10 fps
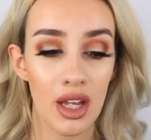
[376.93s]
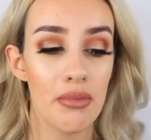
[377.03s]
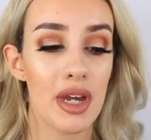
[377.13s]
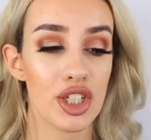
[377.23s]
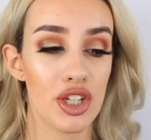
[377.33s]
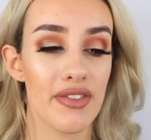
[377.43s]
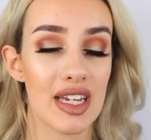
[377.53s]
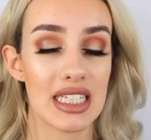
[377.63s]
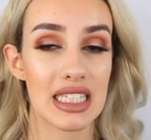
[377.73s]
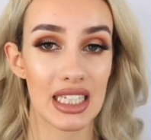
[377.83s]
Make sure your
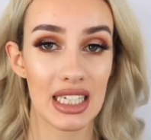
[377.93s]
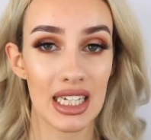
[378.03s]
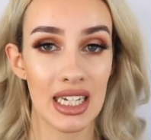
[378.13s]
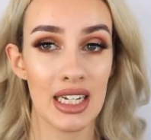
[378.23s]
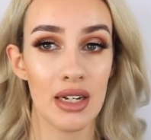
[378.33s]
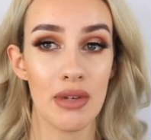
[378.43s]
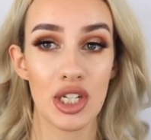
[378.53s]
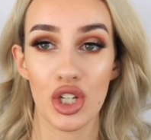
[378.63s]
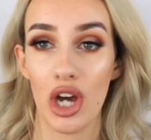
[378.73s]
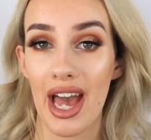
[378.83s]
face is clean, make
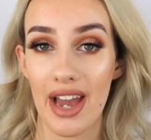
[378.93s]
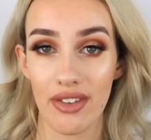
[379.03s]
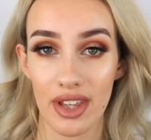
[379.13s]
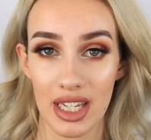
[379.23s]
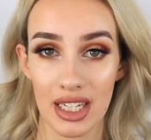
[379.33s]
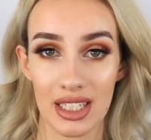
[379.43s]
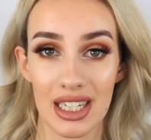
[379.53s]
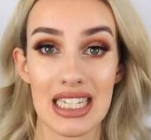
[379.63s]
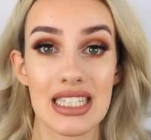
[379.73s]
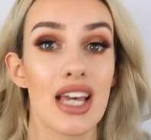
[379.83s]
sure everything
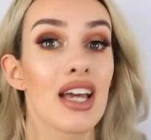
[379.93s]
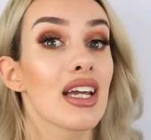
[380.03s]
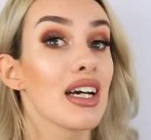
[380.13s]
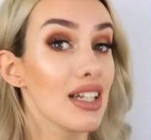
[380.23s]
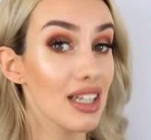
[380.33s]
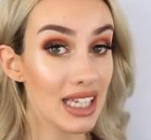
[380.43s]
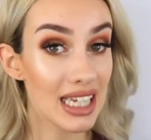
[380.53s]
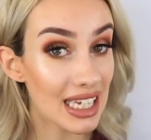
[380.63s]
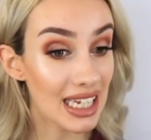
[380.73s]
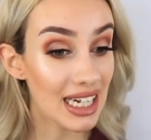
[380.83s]
is
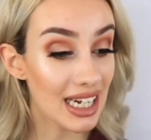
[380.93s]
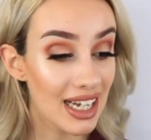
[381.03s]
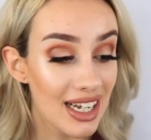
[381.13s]
clean.